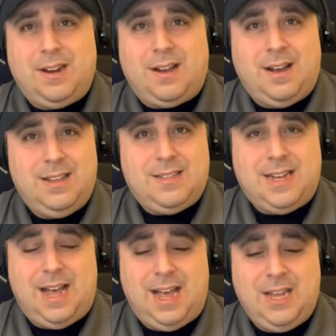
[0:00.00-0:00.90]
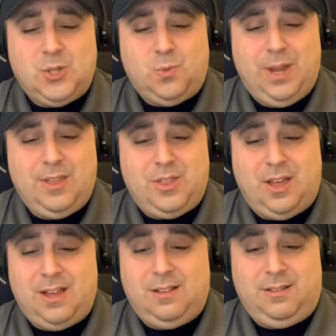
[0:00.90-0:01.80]
to cut ties with
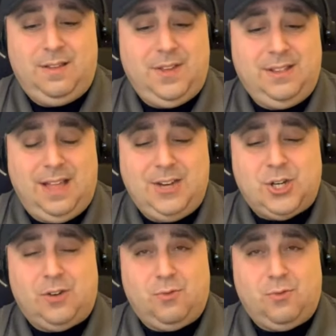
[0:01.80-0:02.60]
a living legend,